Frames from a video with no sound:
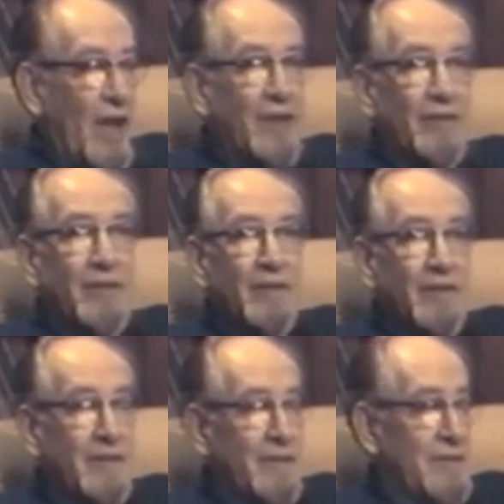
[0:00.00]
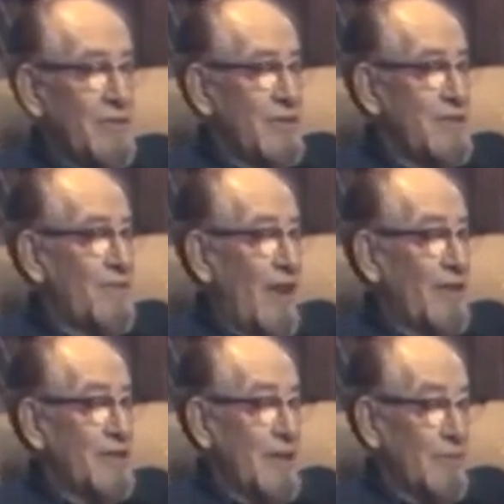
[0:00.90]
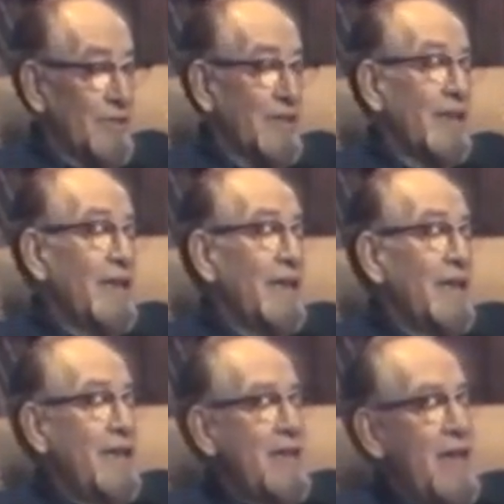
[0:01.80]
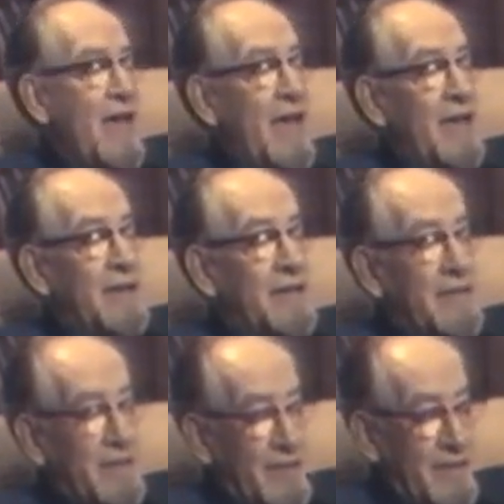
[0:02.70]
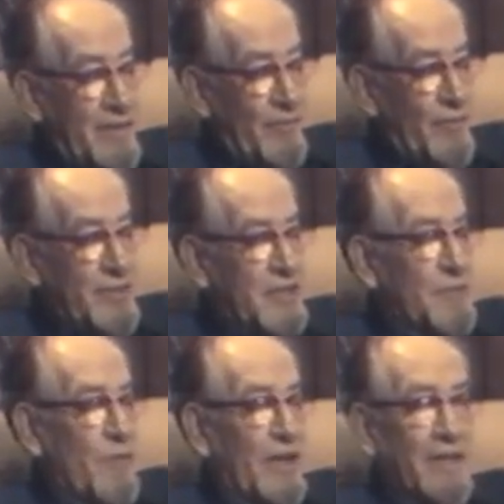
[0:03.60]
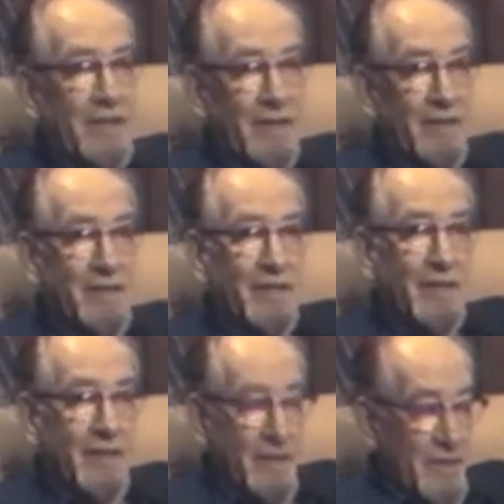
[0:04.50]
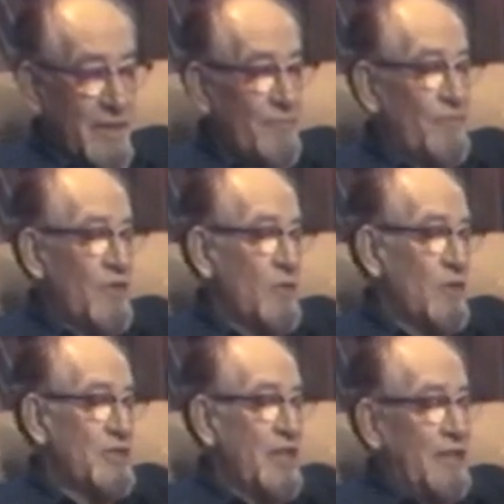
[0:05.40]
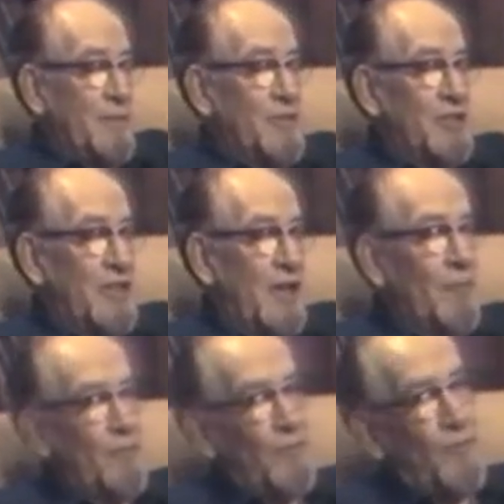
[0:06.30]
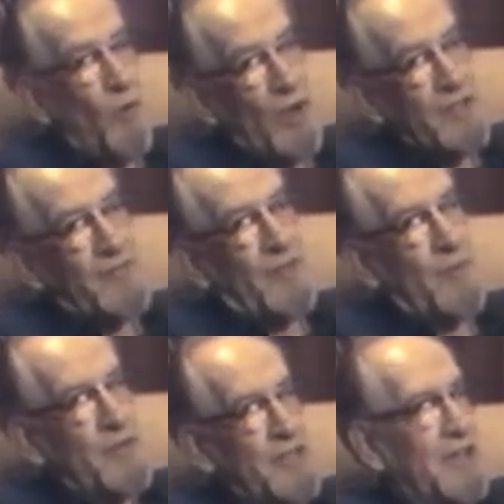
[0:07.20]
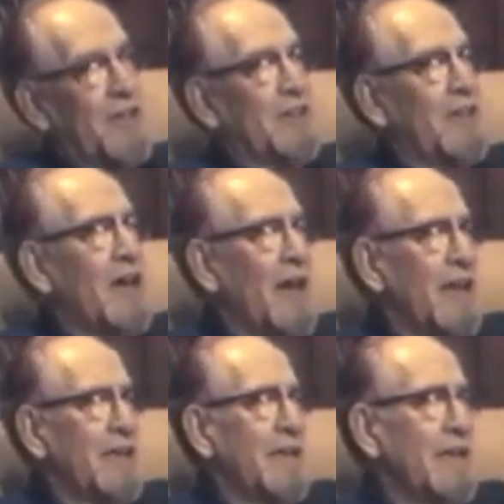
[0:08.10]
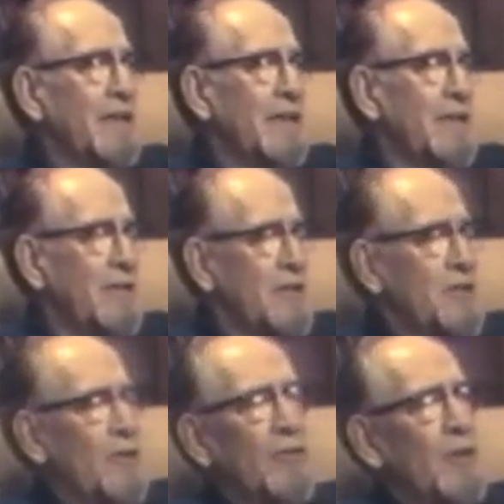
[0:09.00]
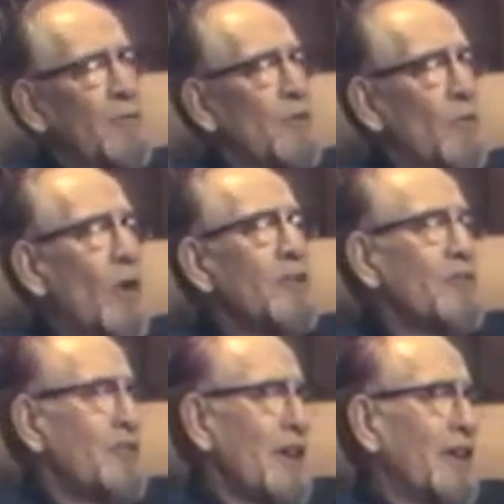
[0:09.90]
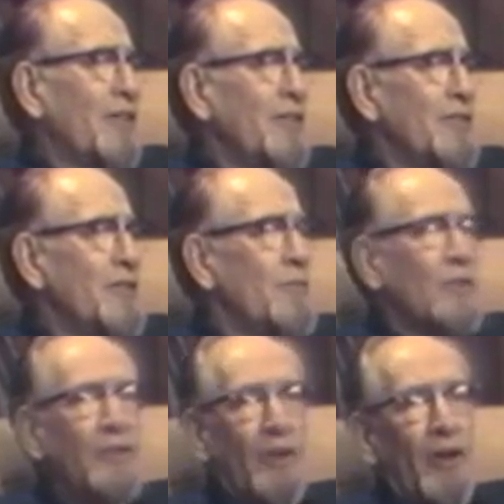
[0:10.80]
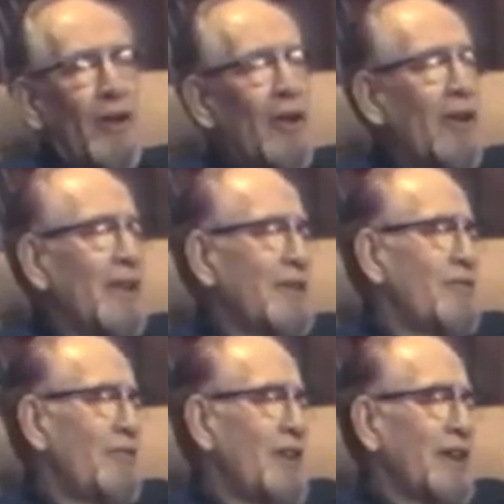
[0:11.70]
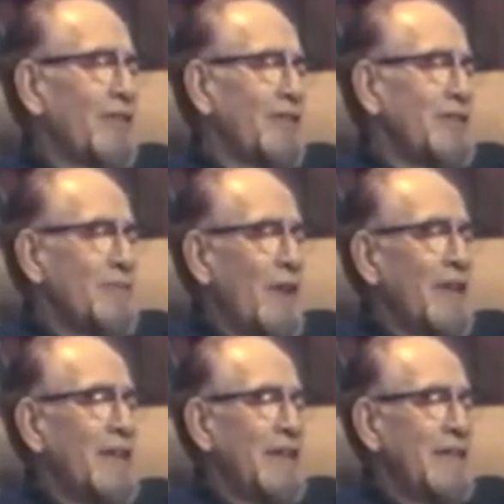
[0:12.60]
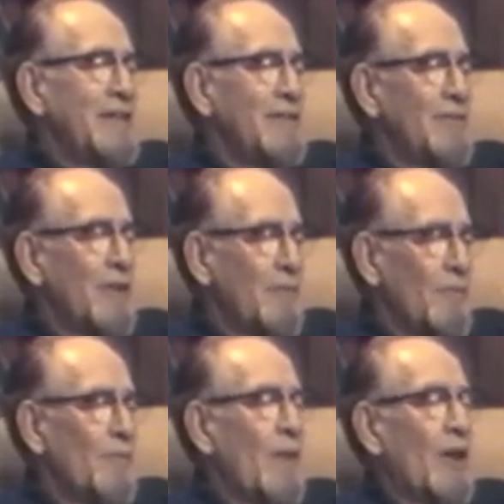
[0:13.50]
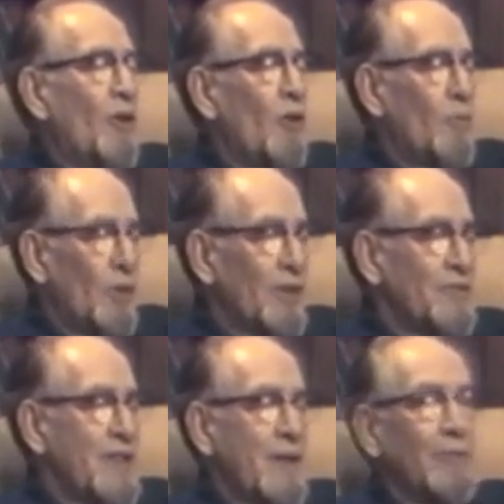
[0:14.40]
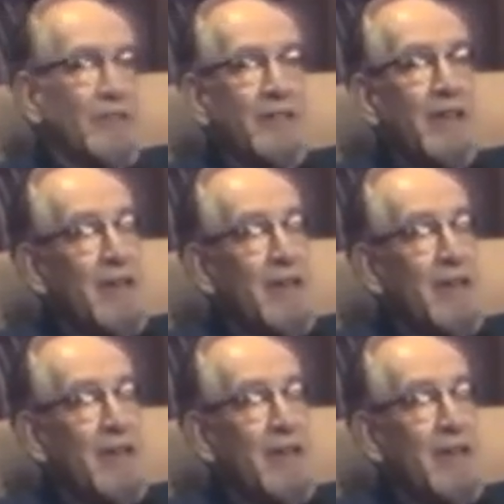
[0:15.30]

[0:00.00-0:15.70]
to do these firing tables. And it was expected that you would set the machine up once for a particular gun. You just don't compute one trajectory, you compute all the trajectories you might need to make a whole book of tables,